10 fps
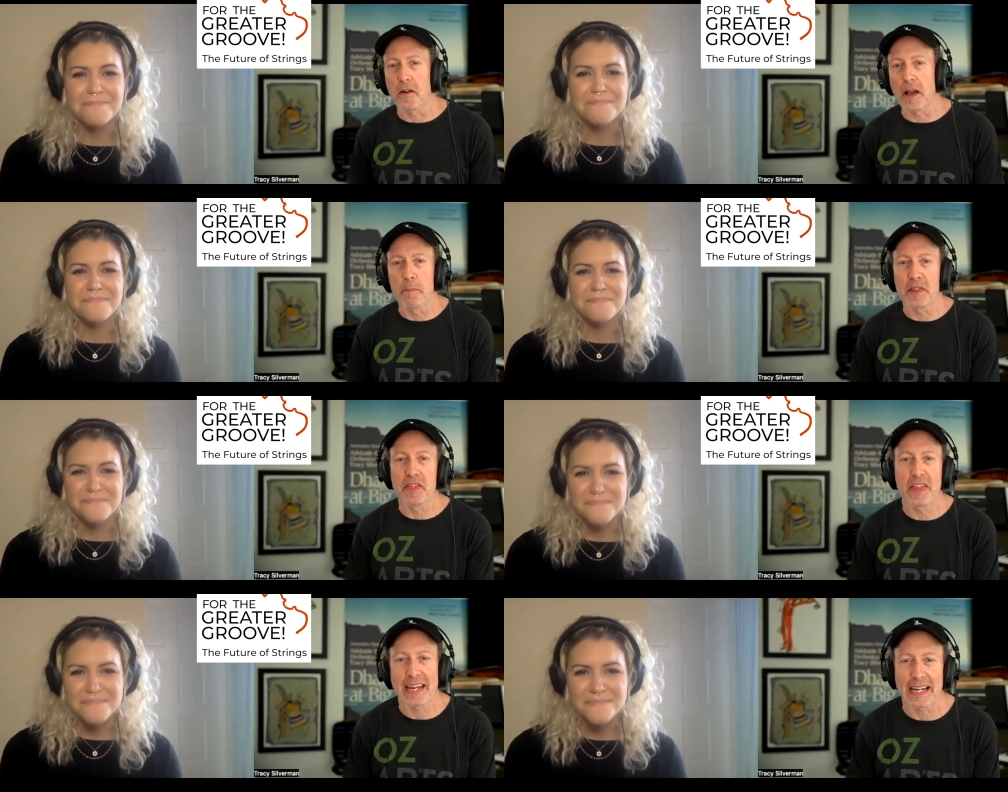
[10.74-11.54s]

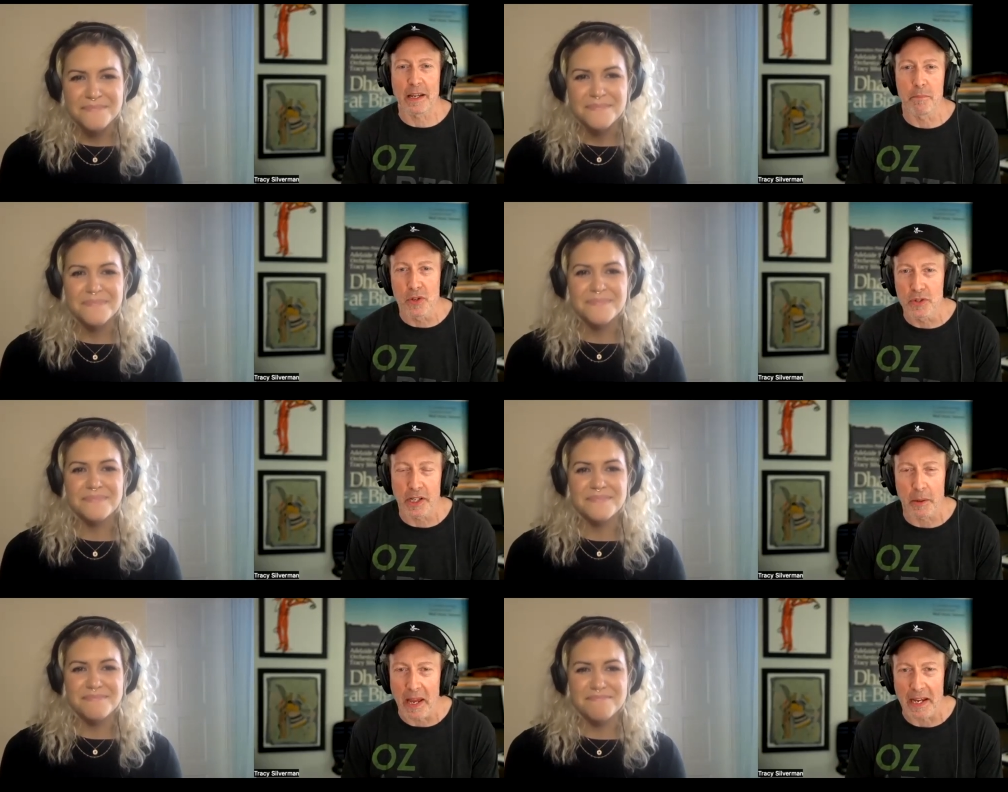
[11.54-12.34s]
Speaker 1: empathetic
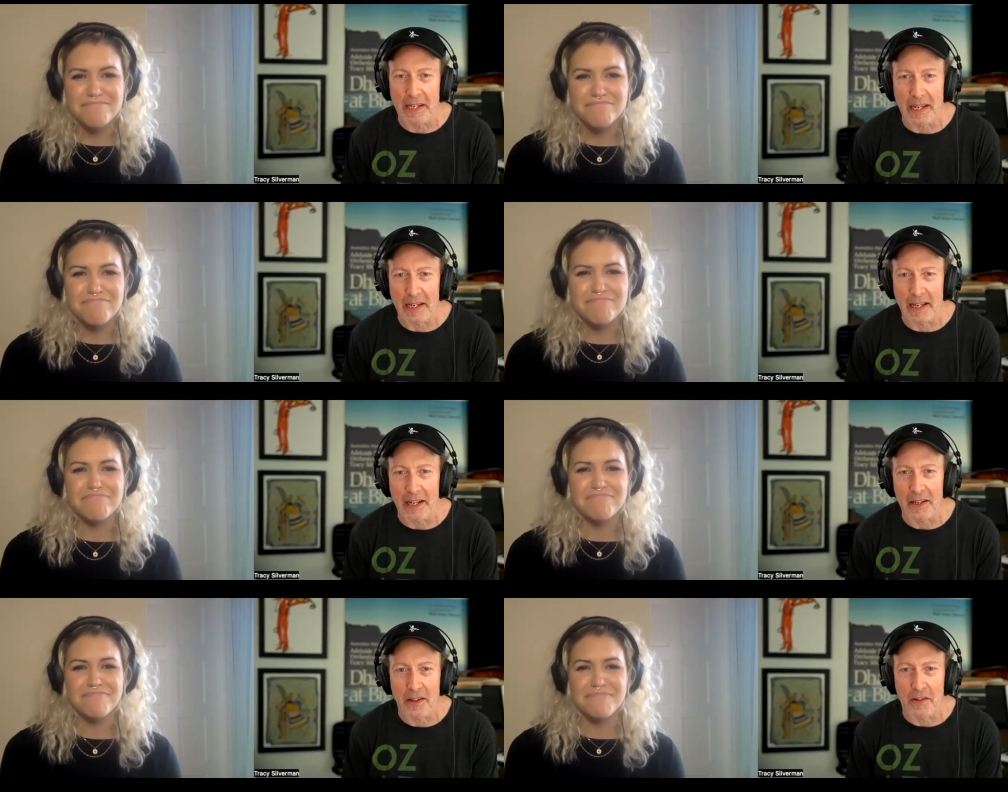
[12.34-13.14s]
music making
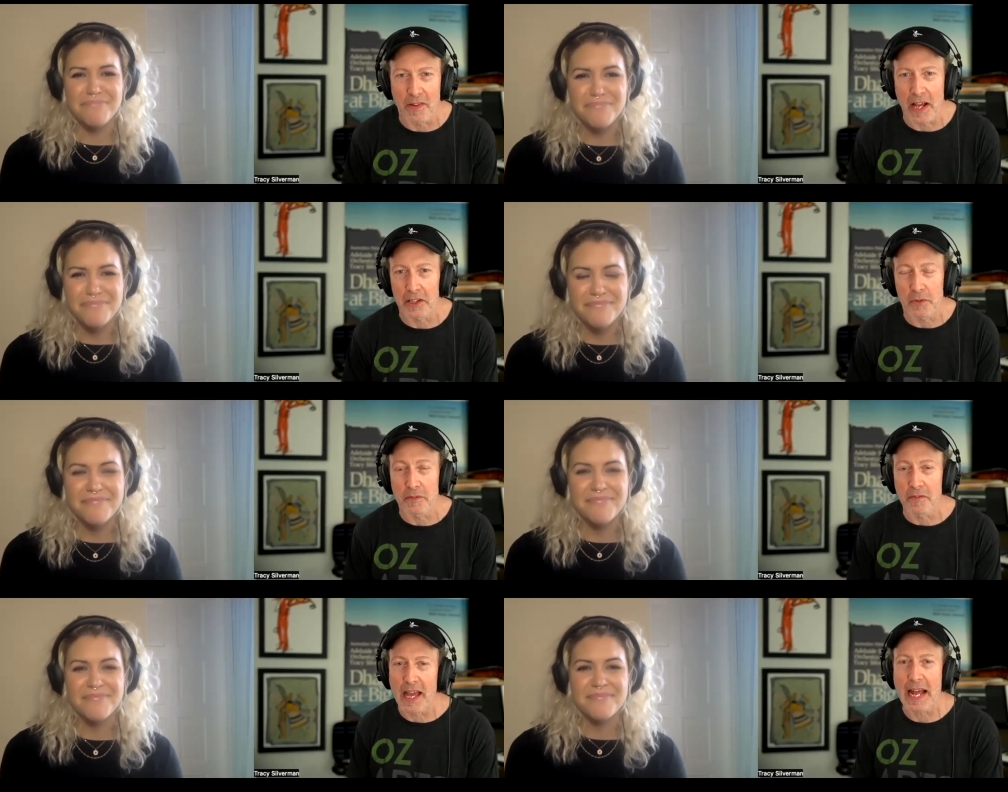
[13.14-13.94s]
and the value of
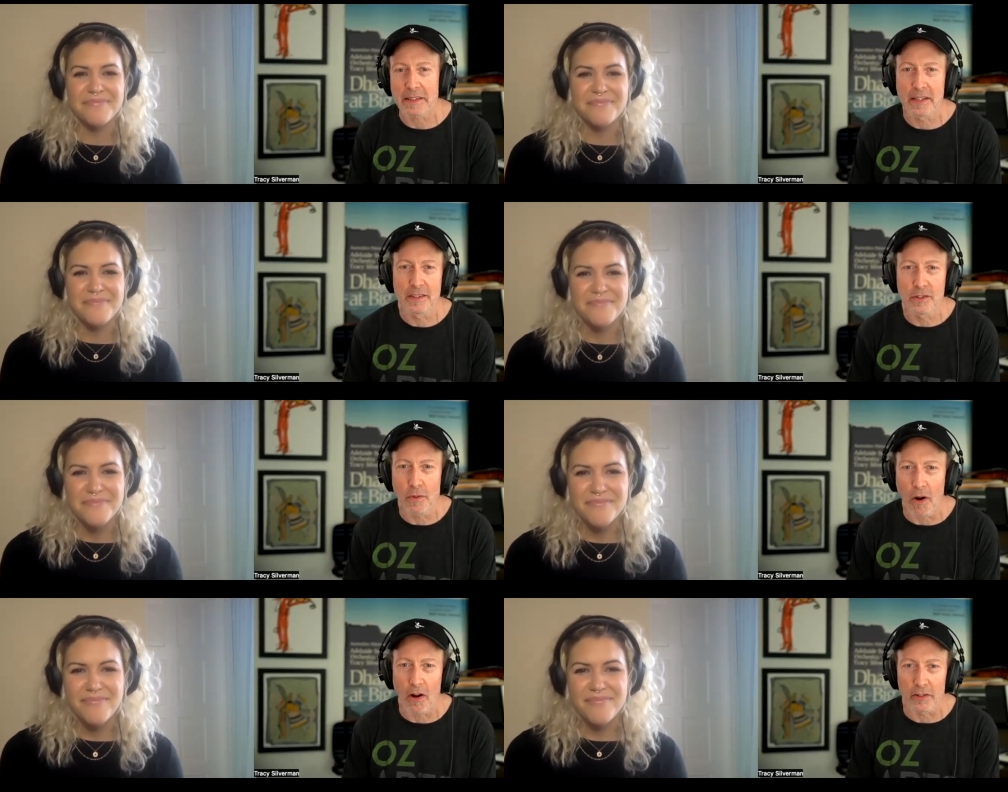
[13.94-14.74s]
that to
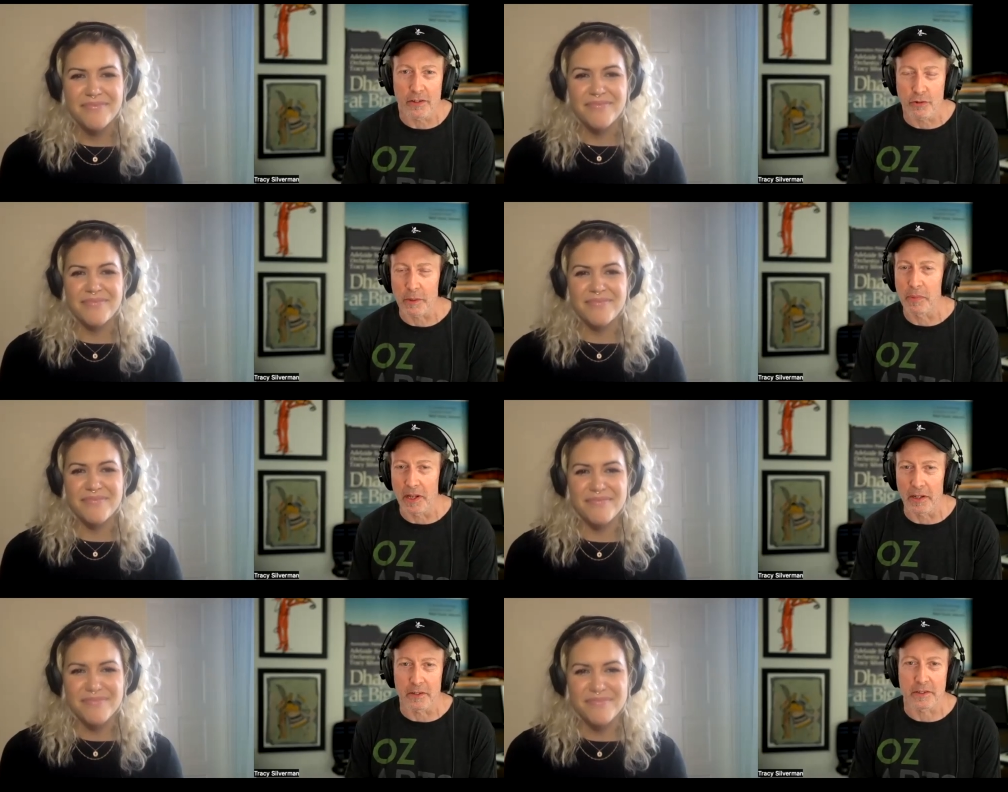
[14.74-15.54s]
all string
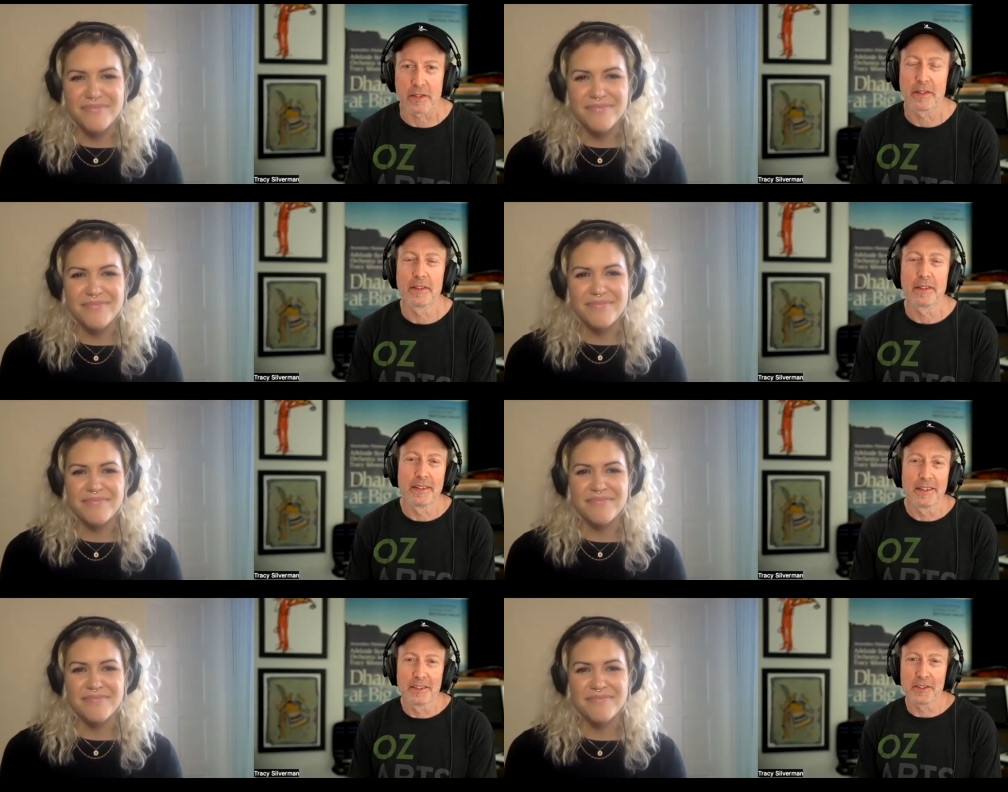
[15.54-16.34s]
players.
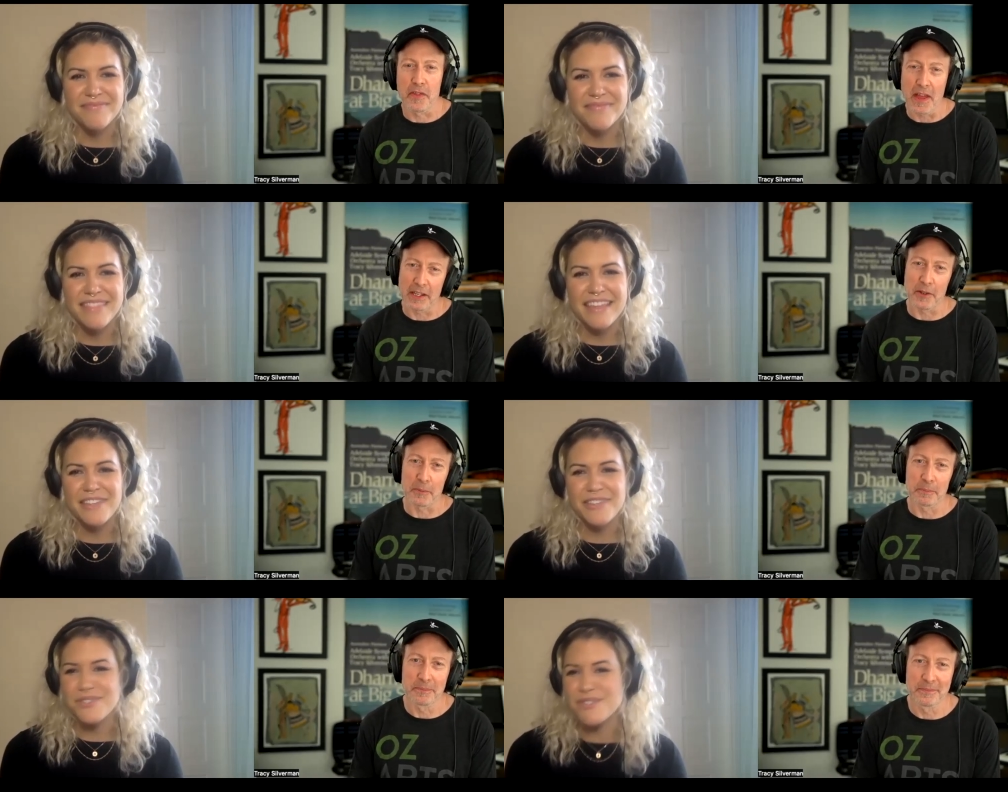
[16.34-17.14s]
So thank, thank you. Thank
Speaker 2: you
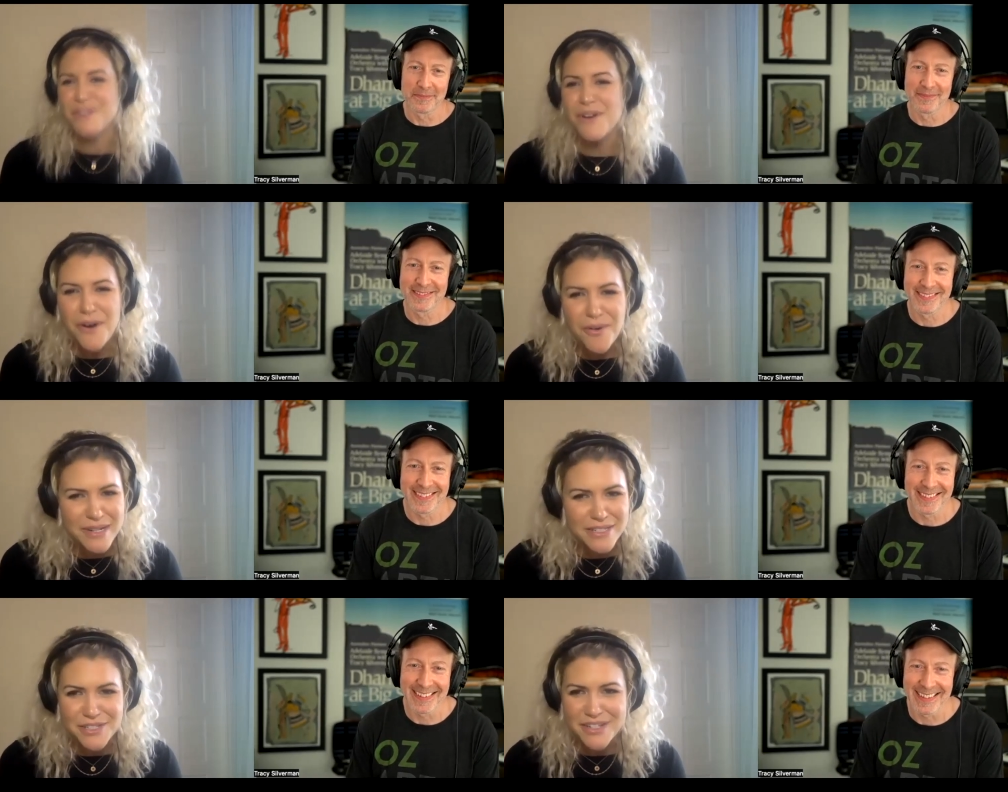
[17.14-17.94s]
so
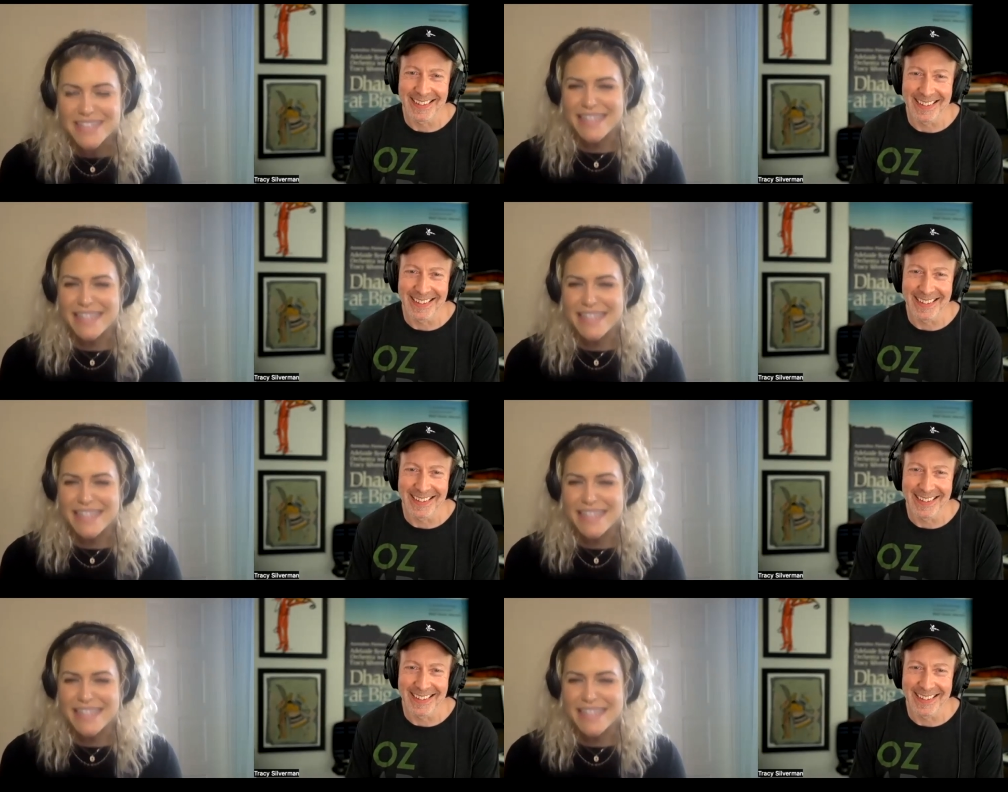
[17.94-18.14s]
much, Tracy.